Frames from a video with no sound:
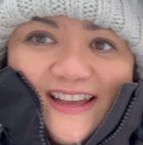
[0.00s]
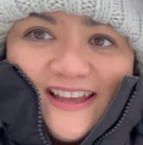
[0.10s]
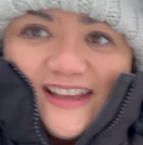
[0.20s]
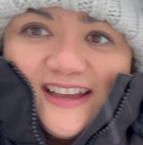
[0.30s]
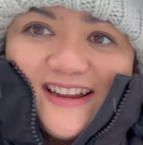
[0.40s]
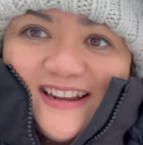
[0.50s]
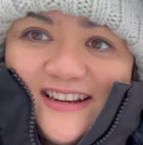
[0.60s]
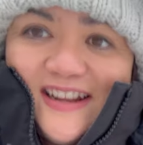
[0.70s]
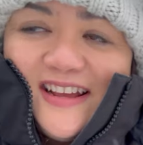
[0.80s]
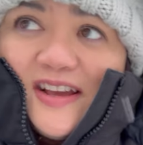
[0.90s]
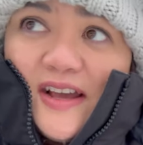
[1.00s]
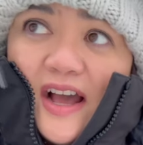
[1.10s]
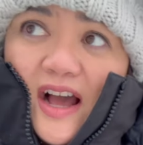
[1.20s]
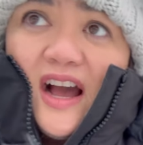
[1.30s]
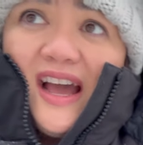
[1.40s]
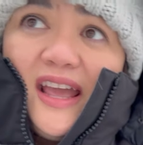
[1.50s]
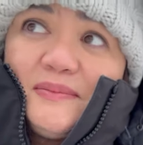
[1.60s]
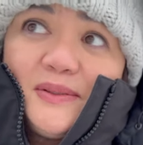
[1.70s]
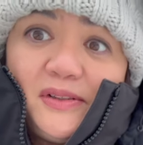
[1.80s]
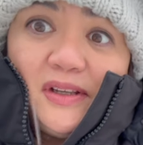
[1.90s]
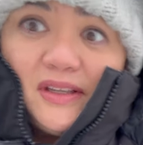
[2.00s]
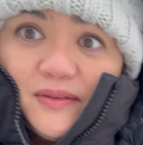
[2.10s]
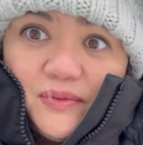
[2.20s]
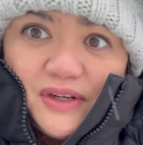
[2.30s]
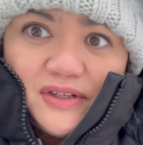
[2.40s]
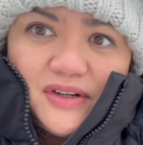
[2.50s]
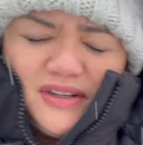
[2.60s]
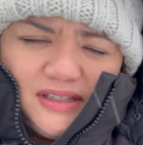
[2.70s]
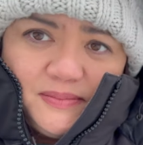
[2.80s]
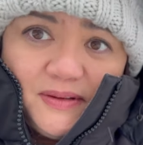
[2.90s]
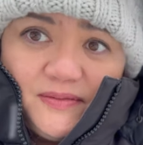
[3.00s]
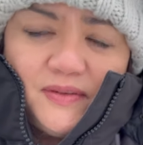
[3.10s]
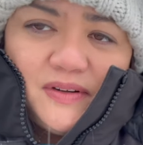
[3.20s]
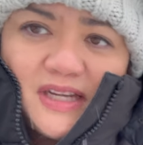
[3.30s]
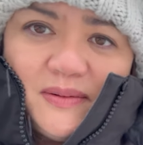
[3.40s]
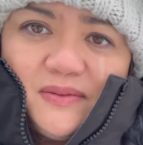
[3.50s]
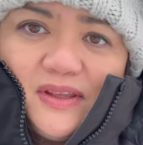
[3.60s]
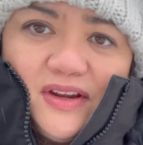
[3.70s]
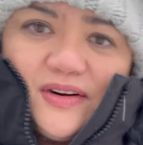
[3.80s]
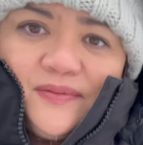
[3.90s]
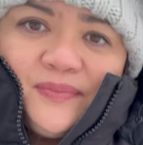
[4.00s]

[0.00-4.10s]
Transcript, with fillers: and I absolutely love winter. It's my favorite time of the year.